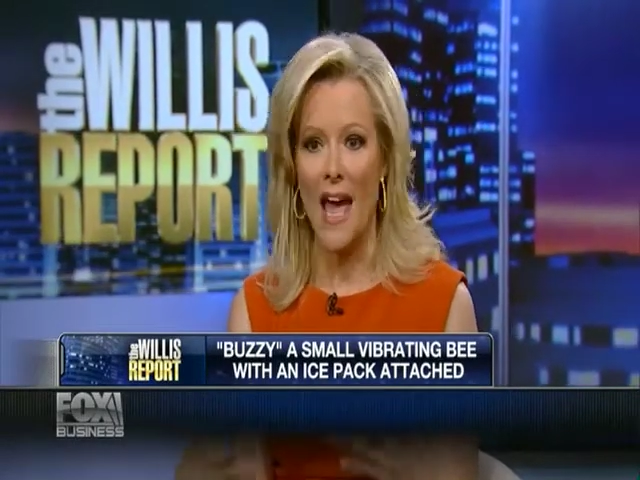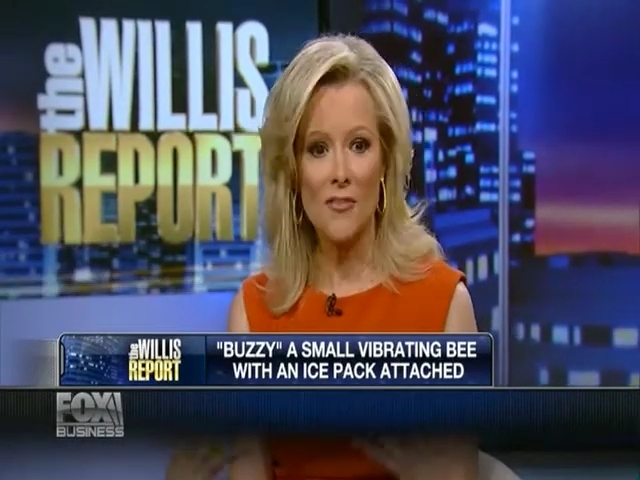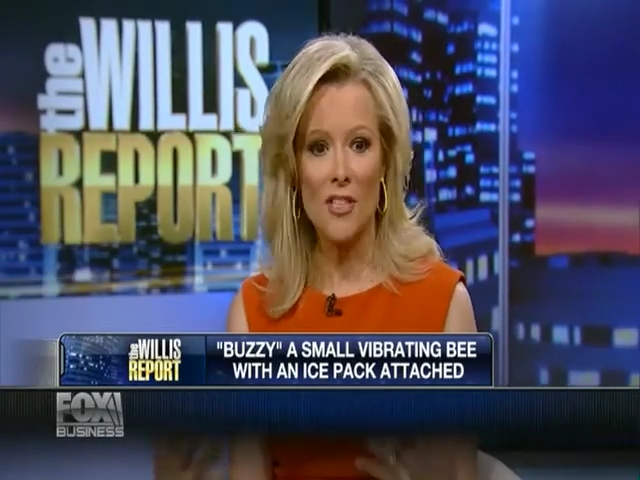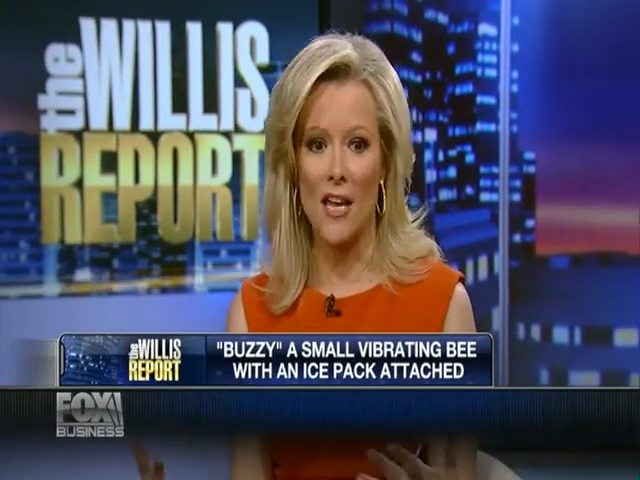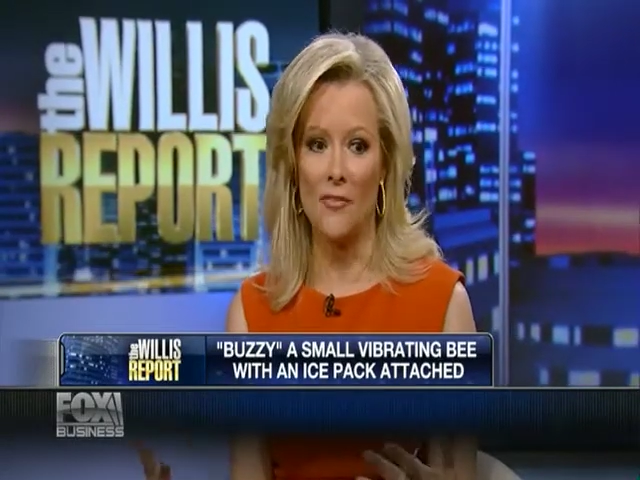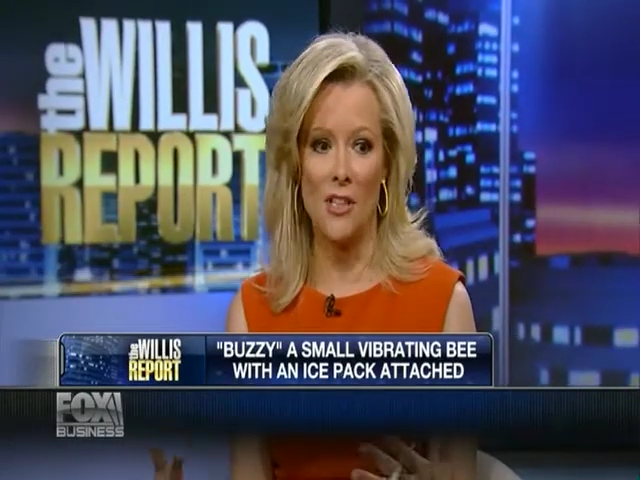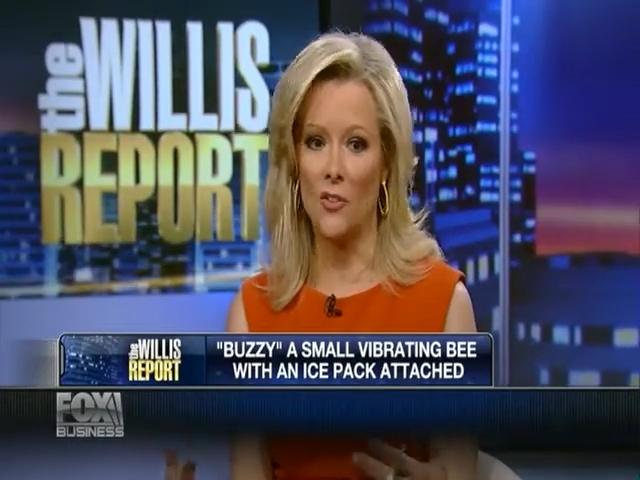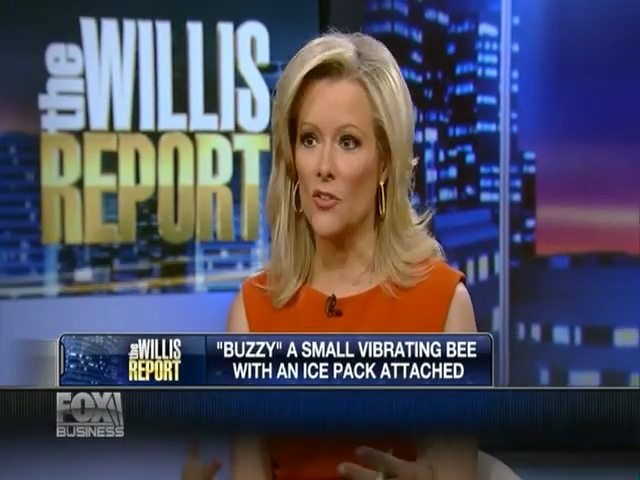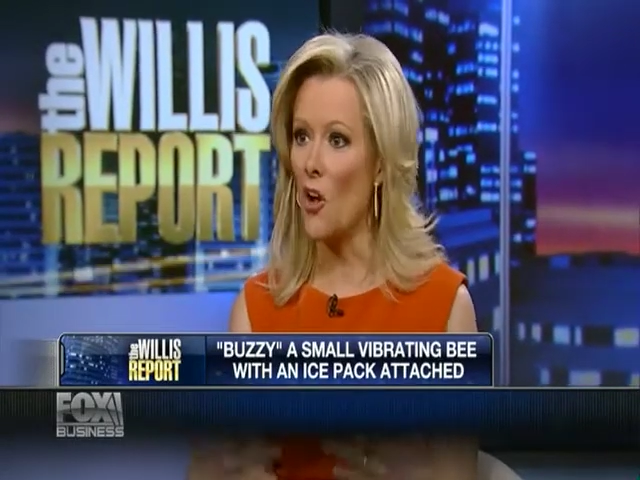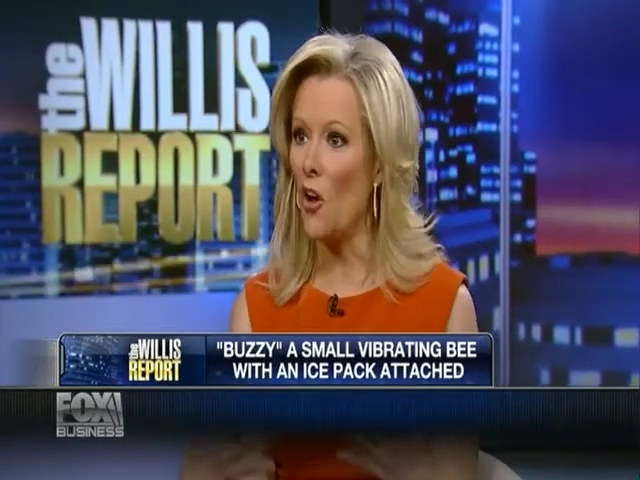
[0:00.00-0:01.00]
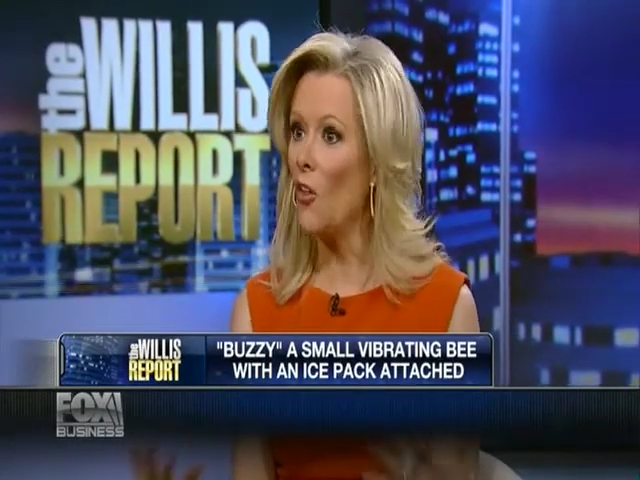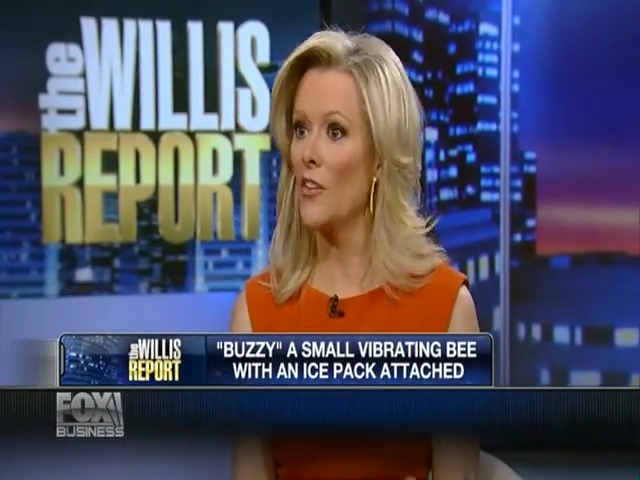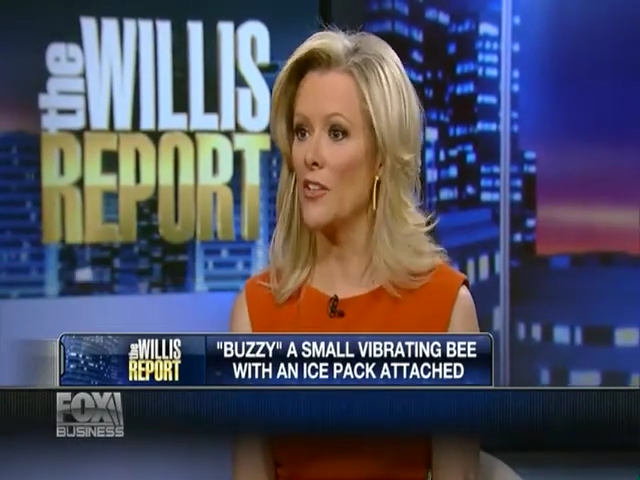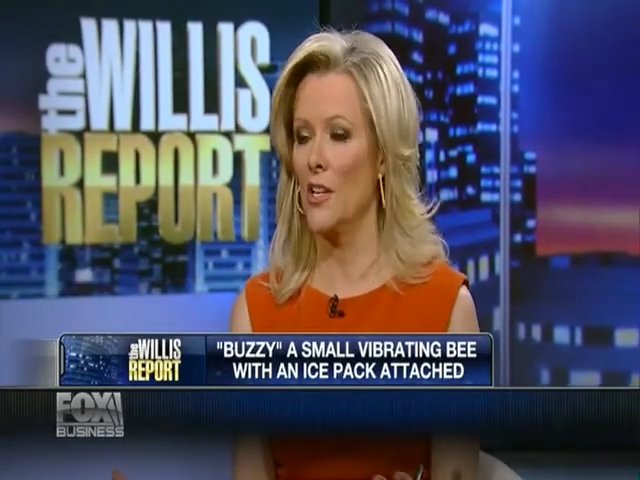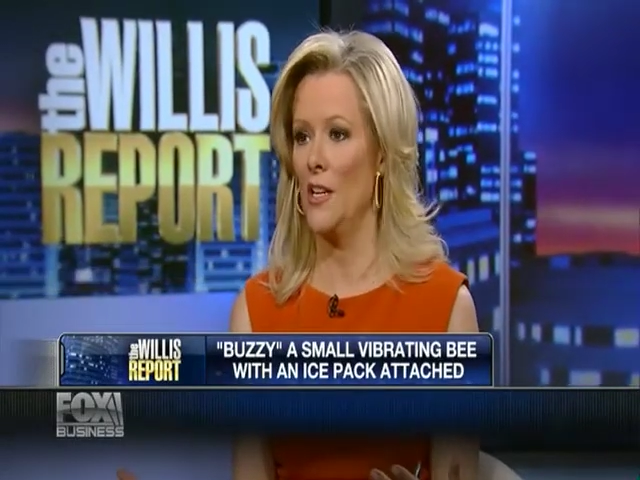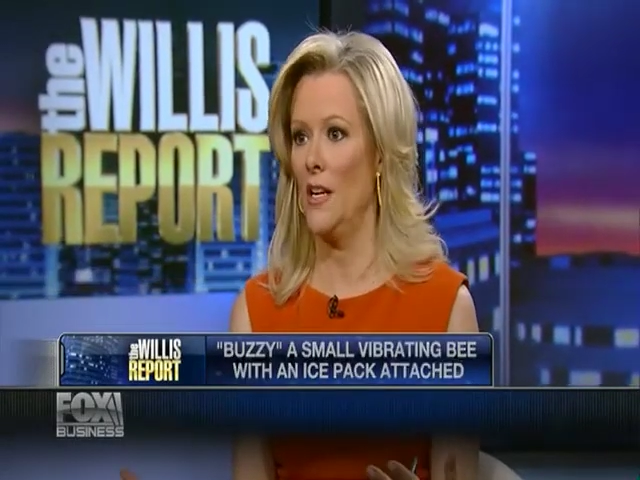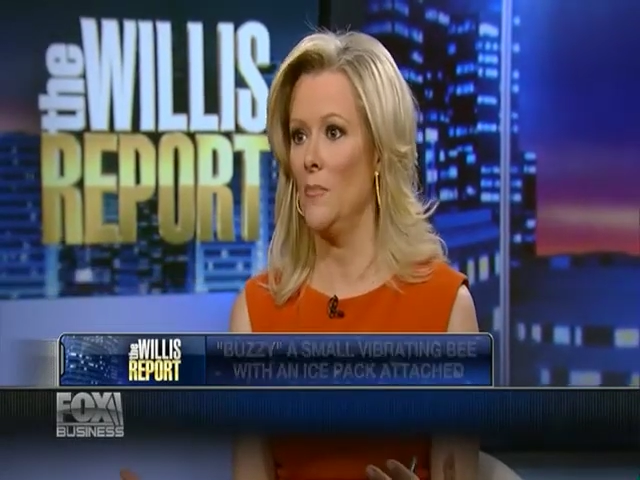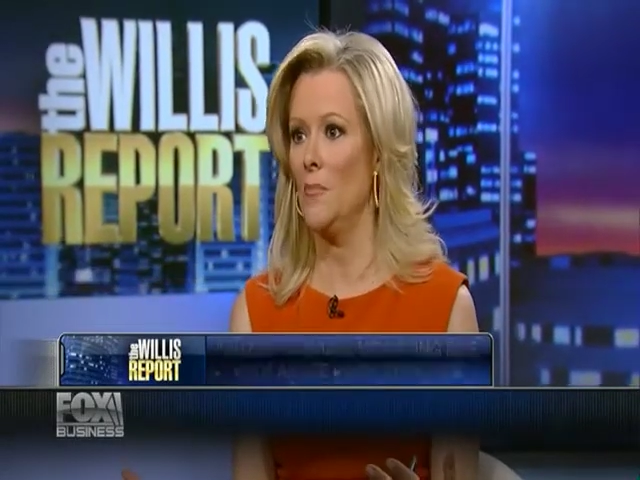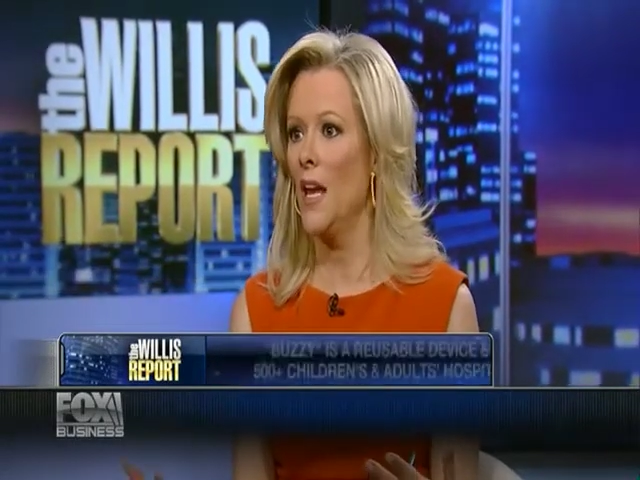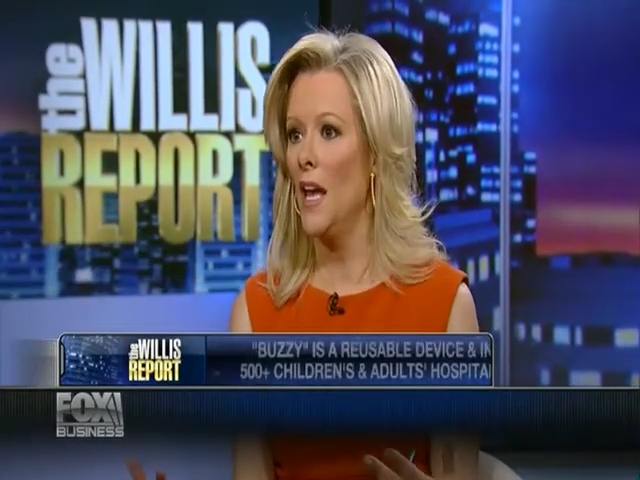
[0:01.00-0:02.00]
have to have needles all the
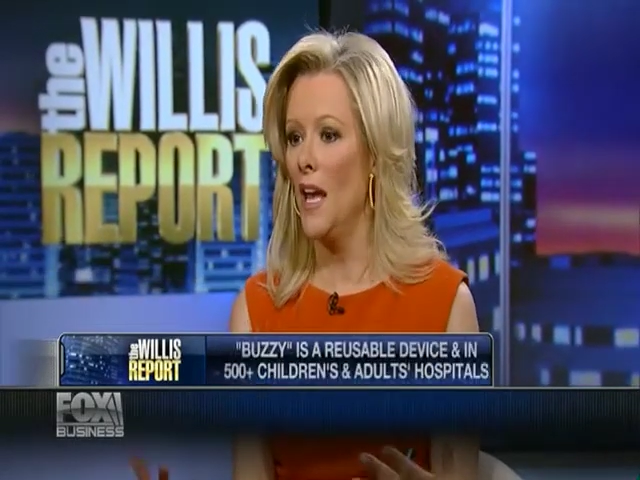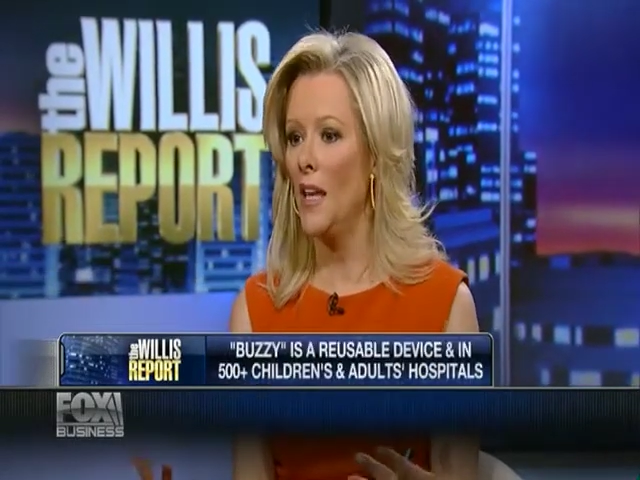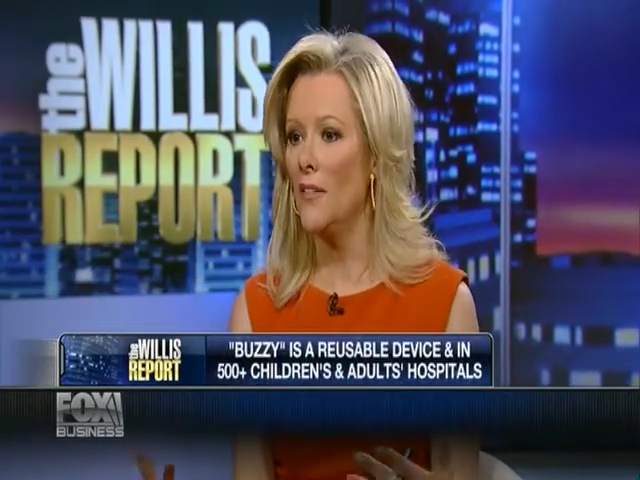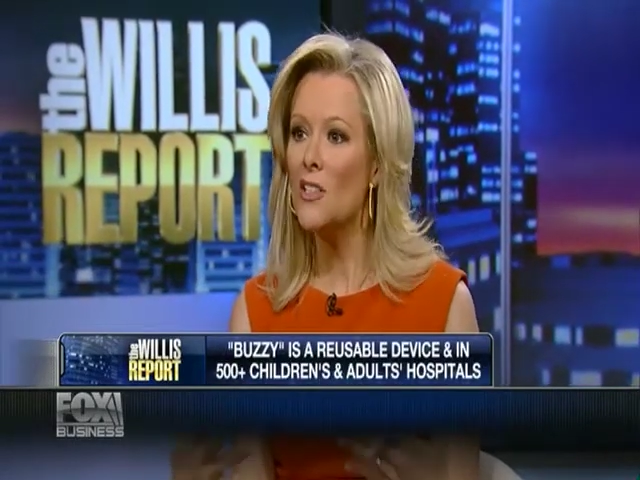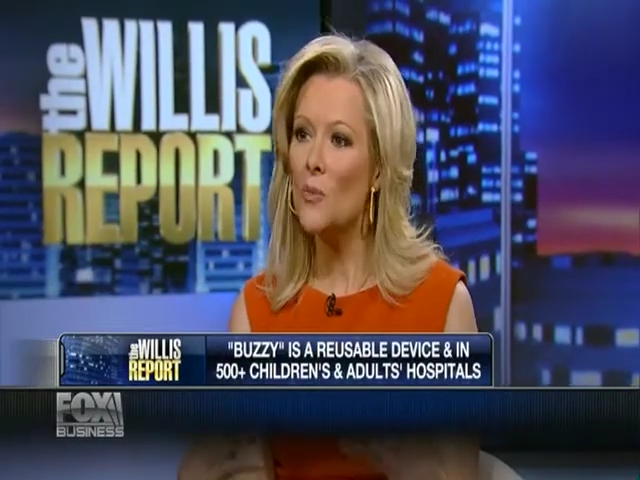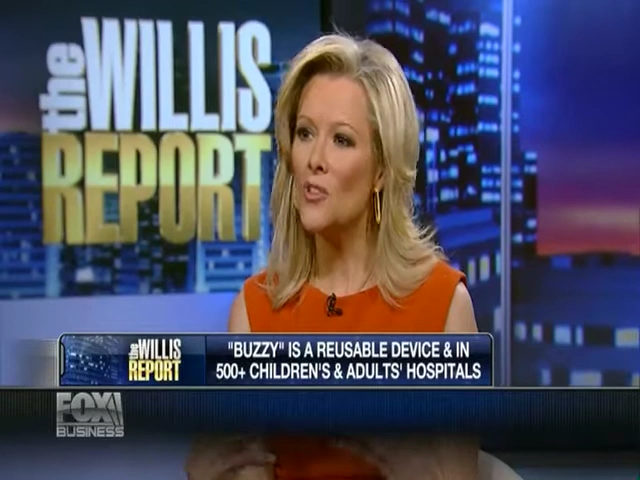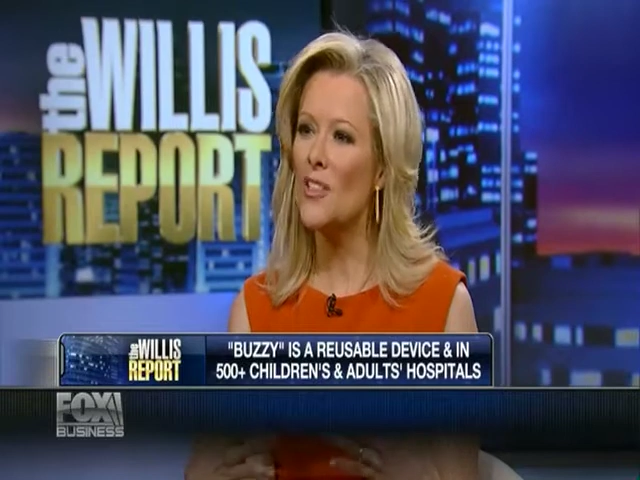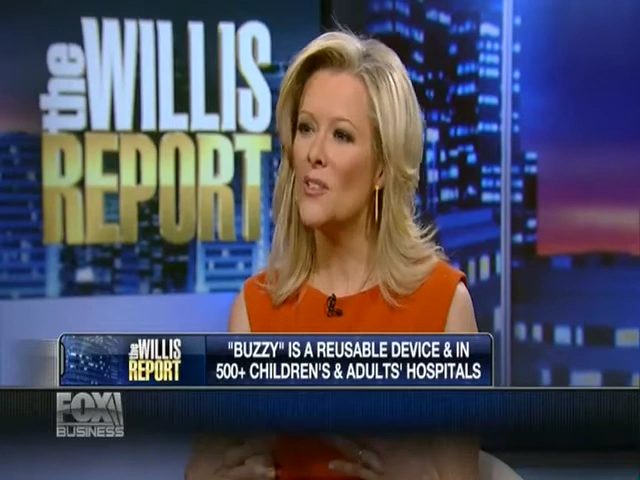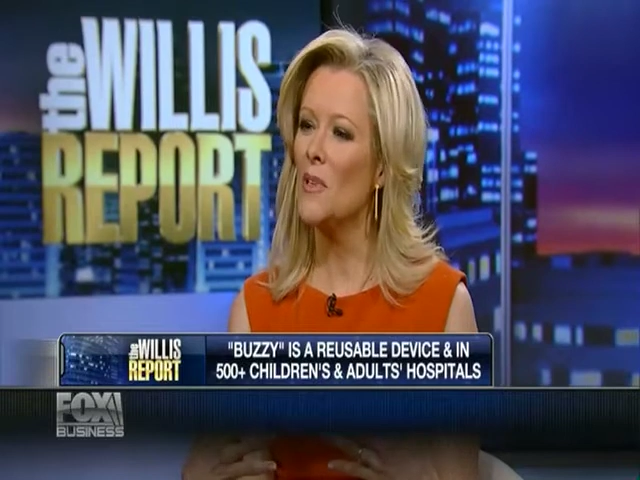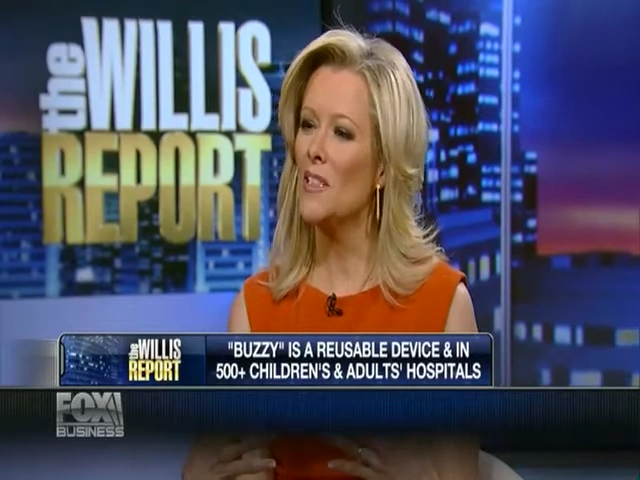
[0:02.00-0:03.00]
time, and this would